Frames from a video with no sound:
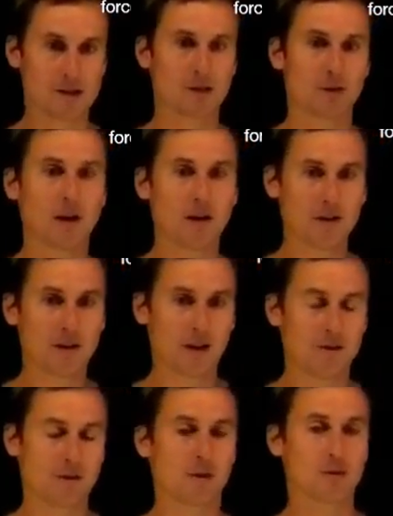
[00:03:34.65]
I slow down.
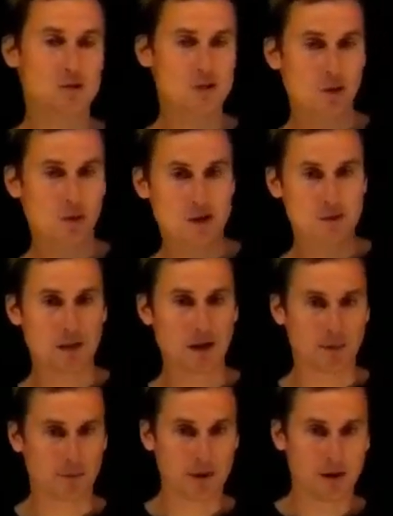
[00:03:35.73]
If I'm going too slow, I speed
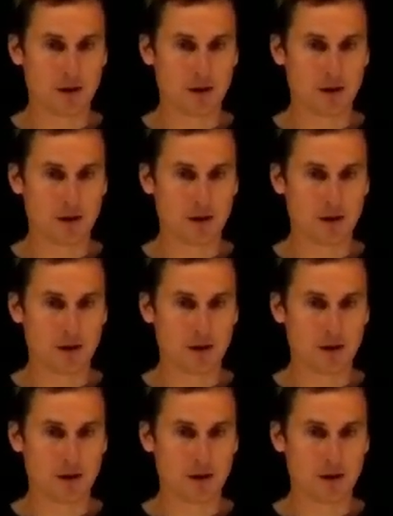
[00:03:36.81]
up.